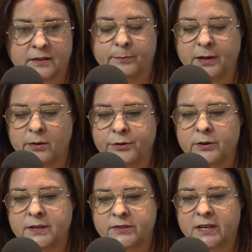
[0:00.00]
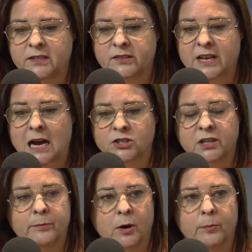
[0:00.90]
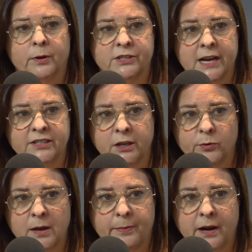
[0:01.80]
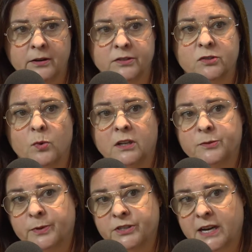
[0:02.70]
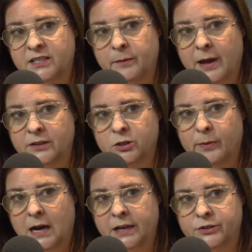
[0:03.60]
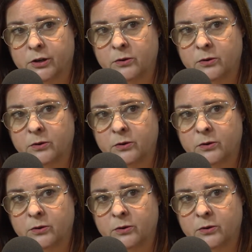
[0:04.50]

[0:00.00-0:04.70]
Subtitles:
Bill 36 is actually about protecting ratepayers as well as protecting Manitoba Hydro.